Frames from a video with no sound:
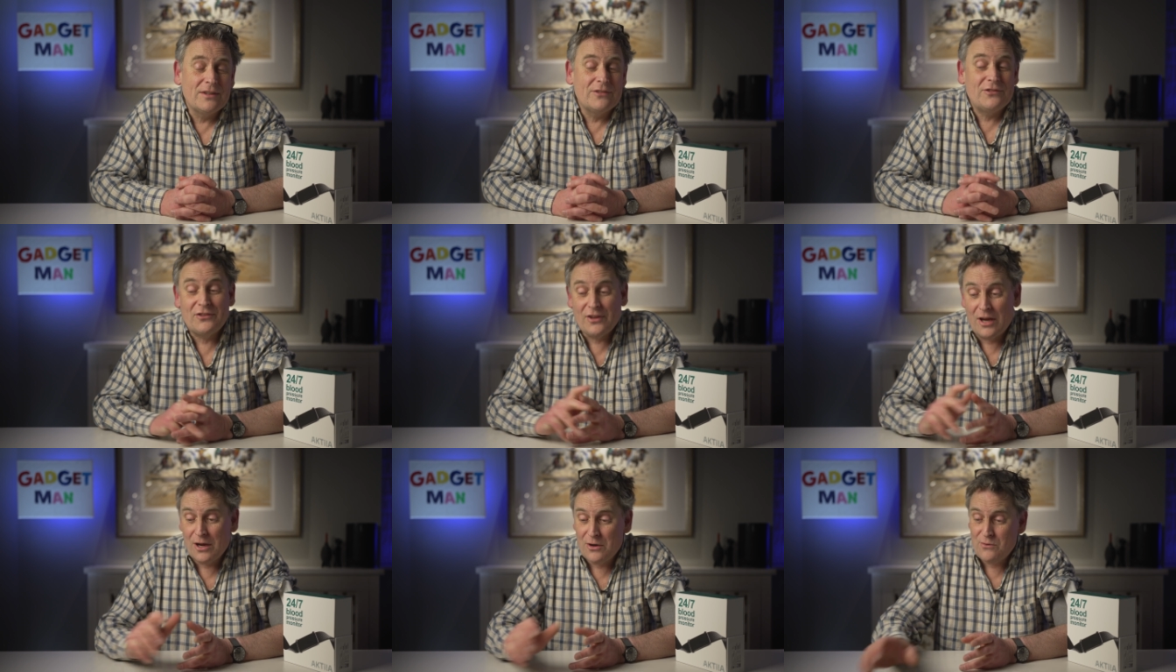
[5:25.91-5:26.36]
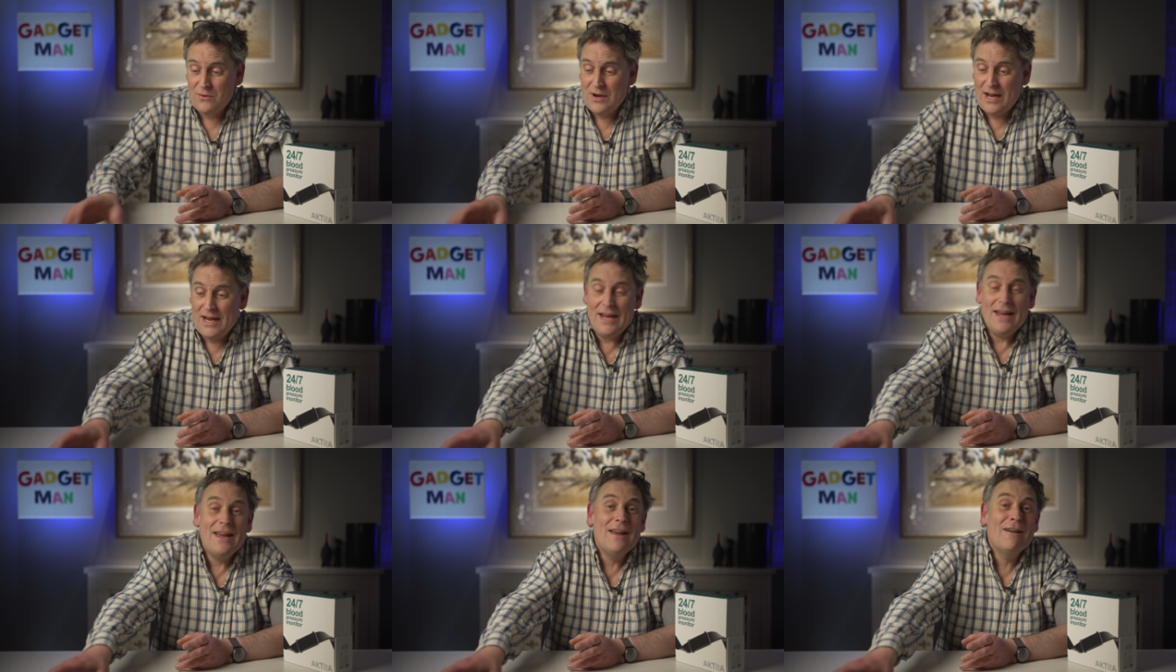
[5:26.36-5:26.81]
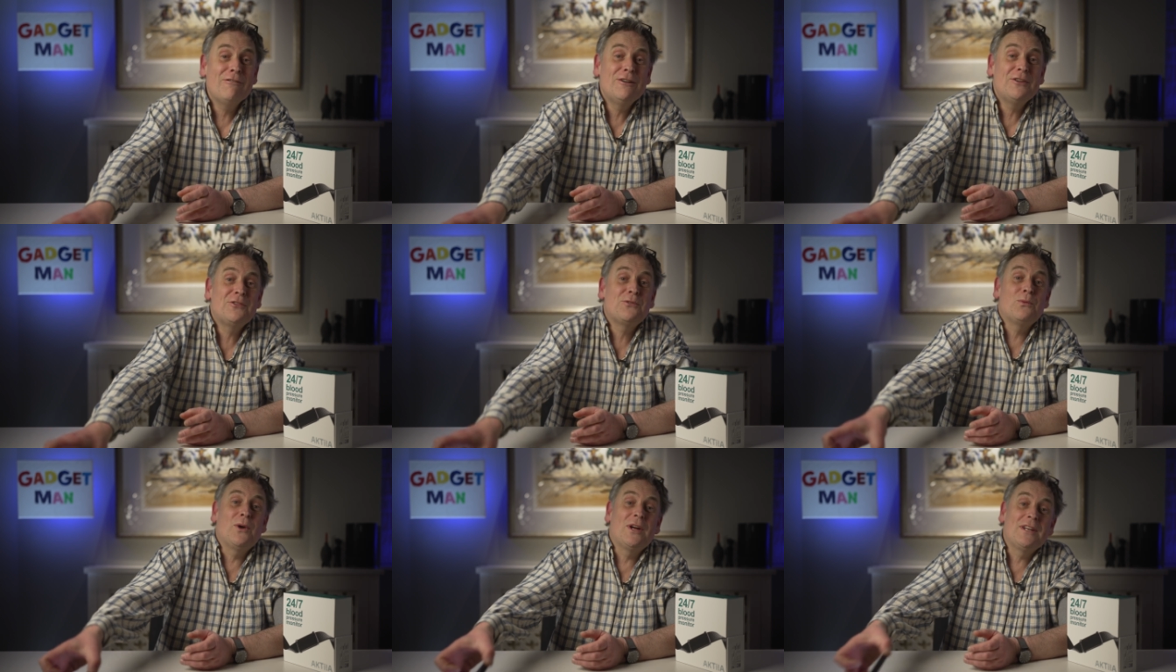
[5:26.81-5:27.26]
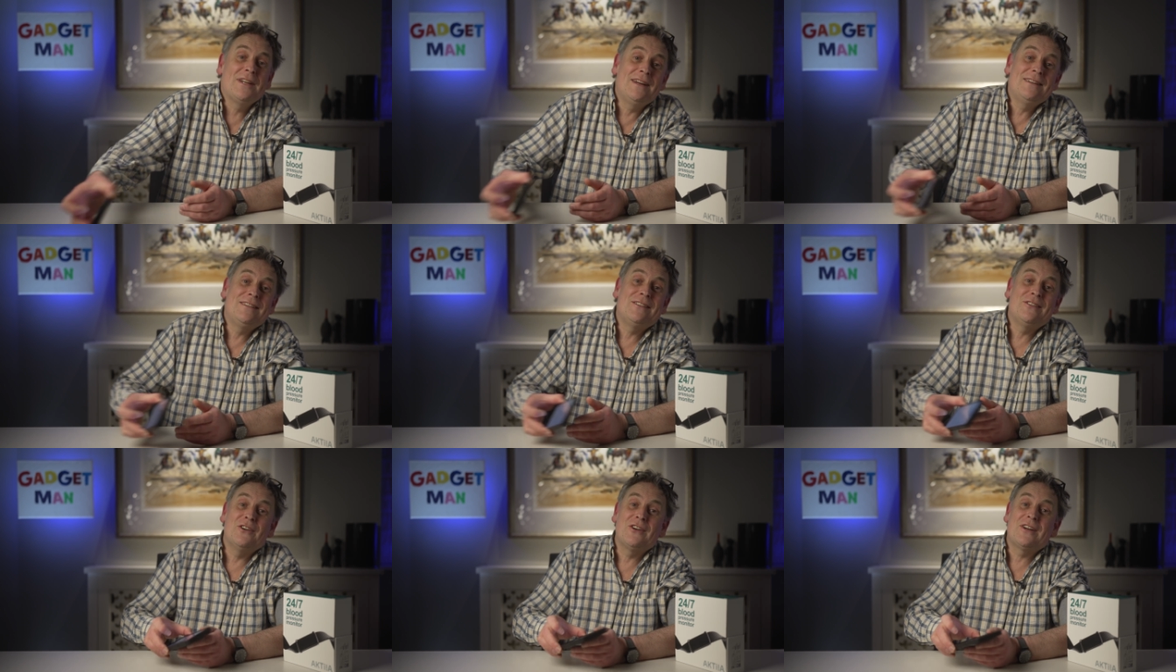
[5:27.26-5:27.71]
so here is one
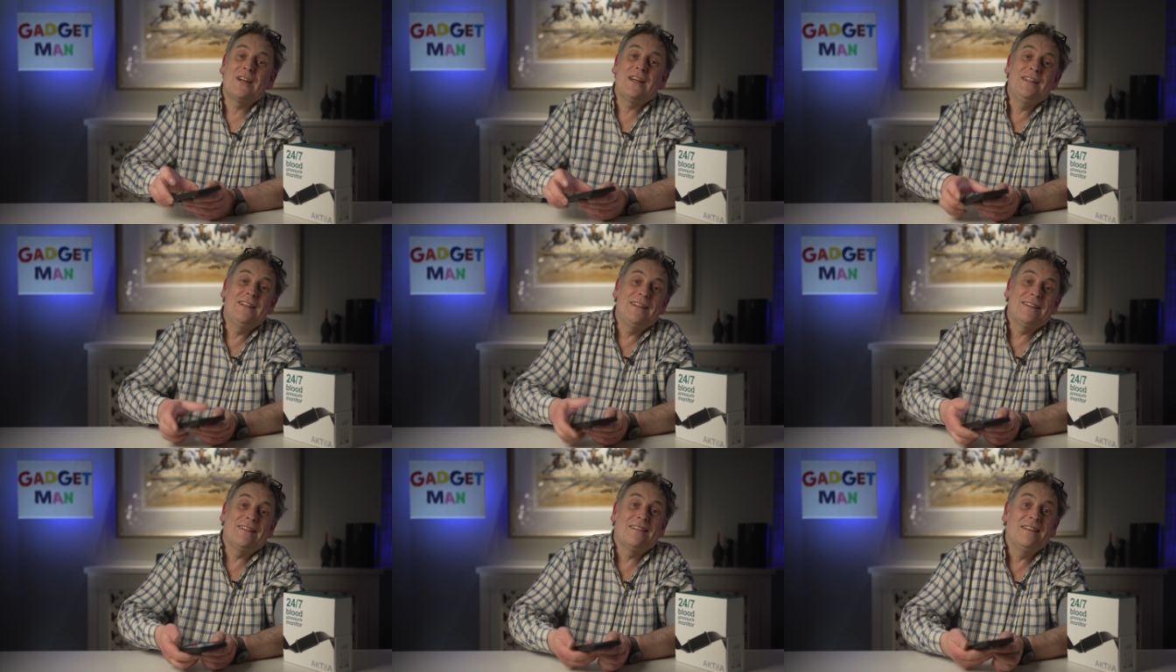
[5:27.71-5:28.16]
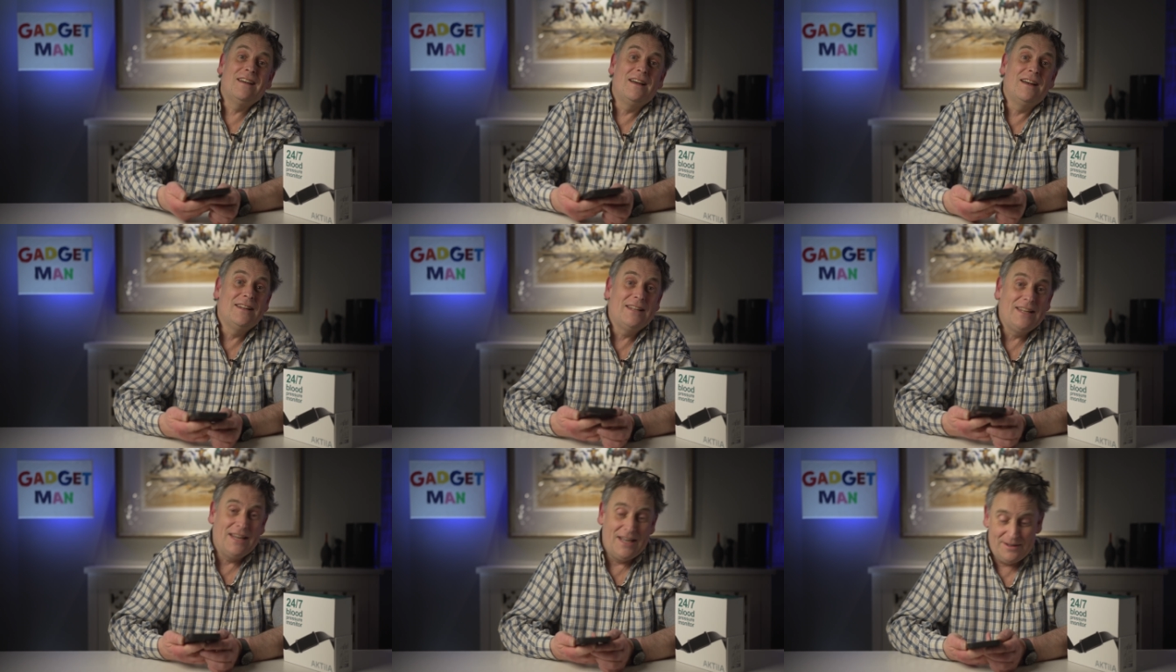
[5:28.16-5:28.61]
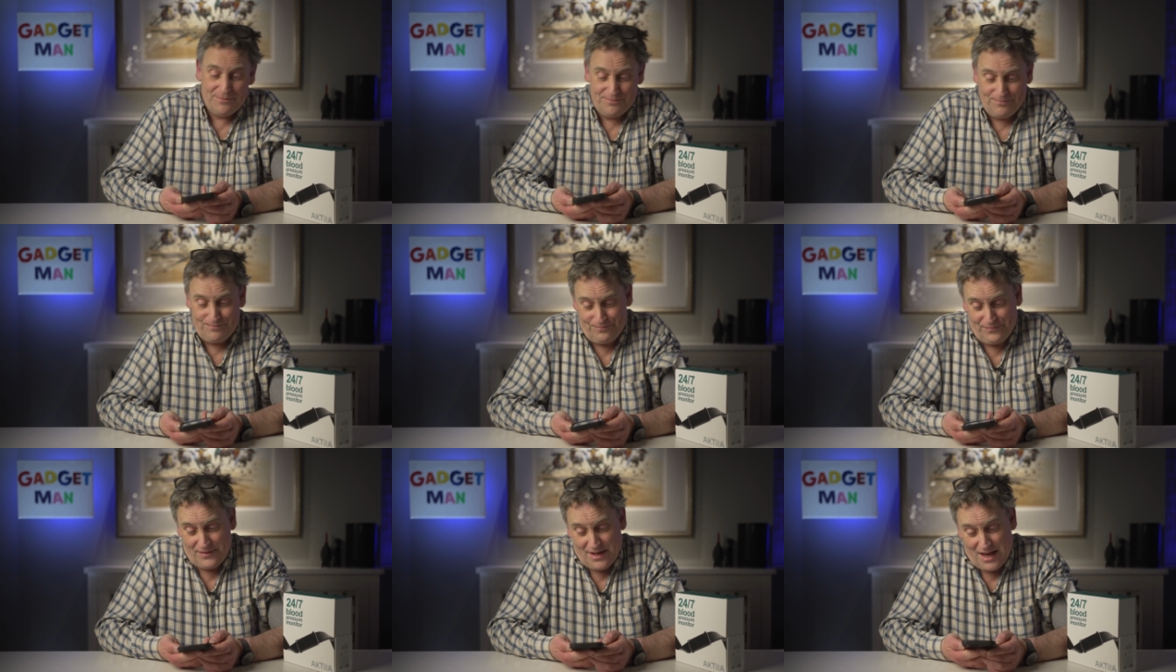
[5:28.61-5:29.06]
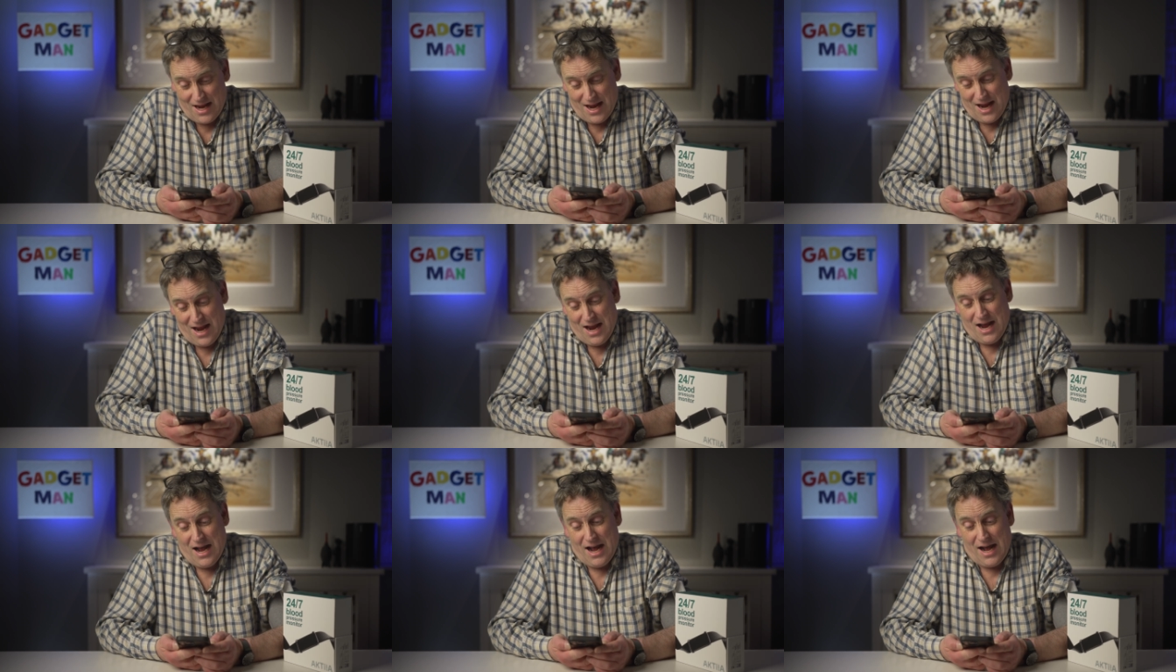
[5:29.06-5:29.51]
I took a little earlier.
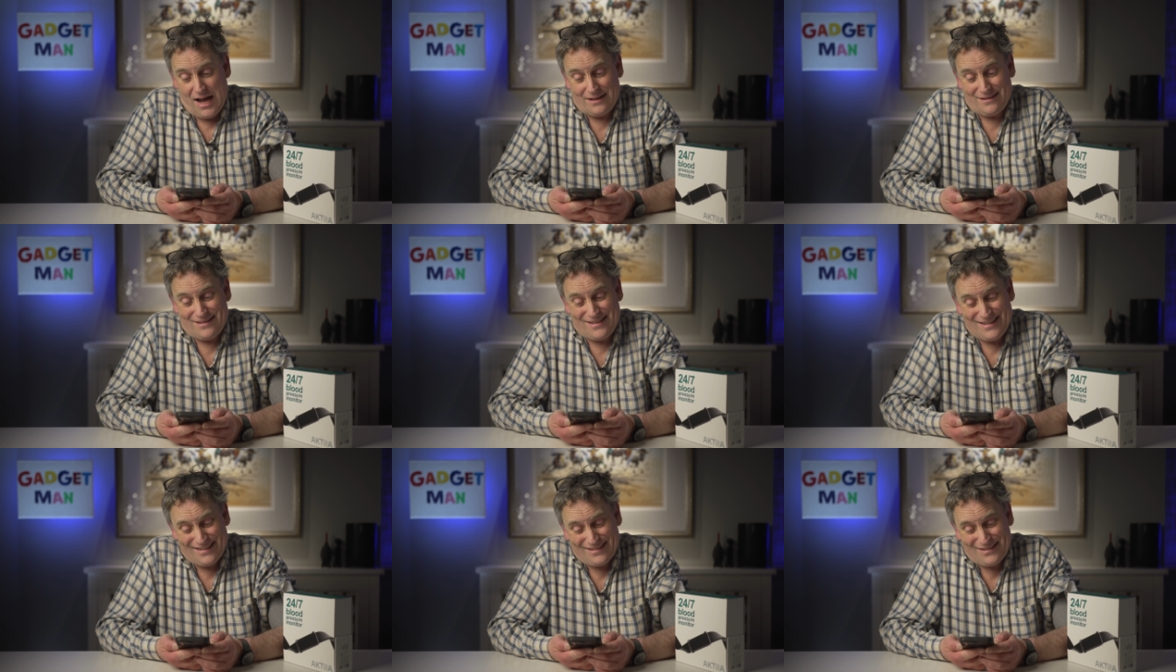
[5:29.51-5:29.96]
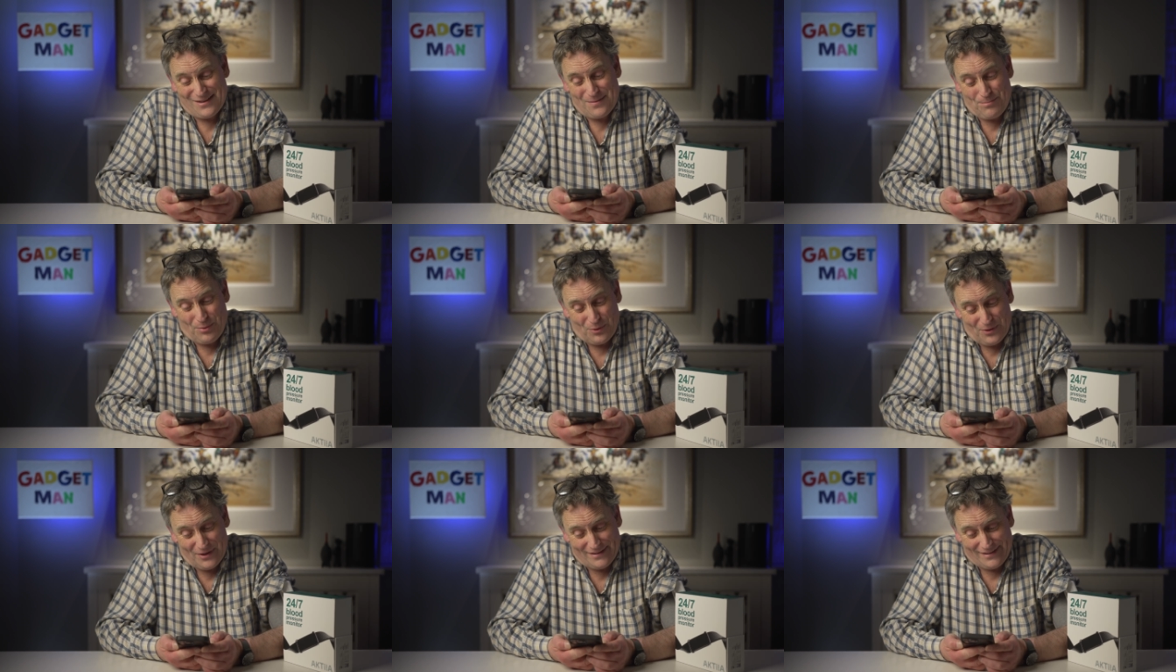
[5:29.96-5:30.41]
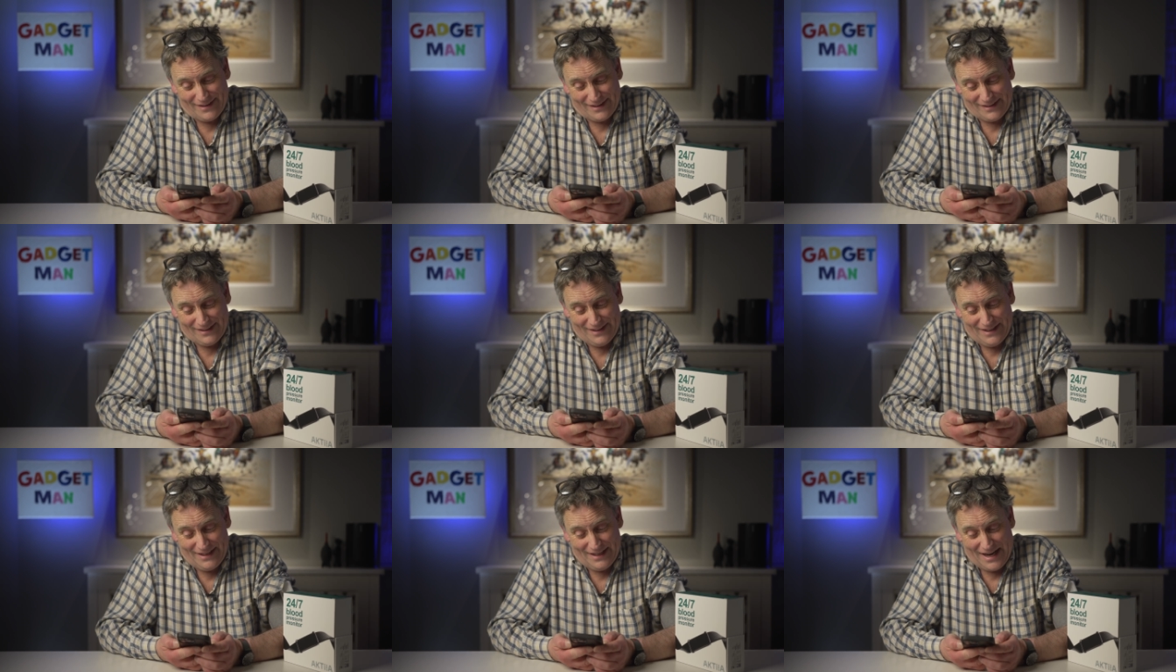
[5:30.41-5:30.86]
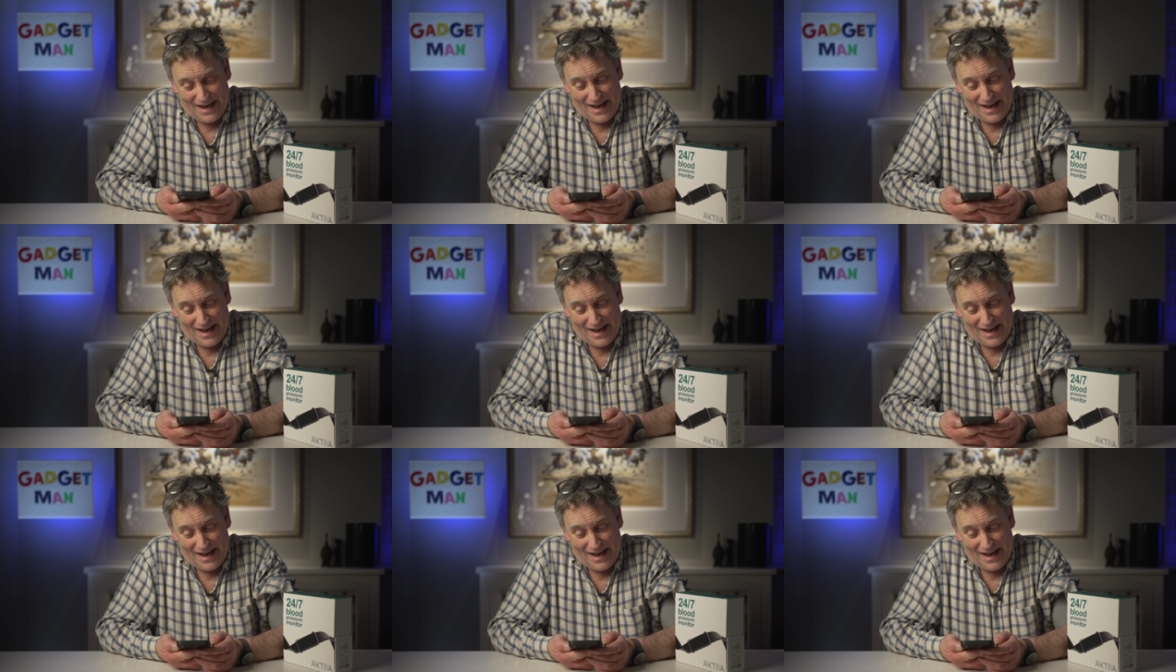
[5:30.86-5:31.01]
And disappointingly,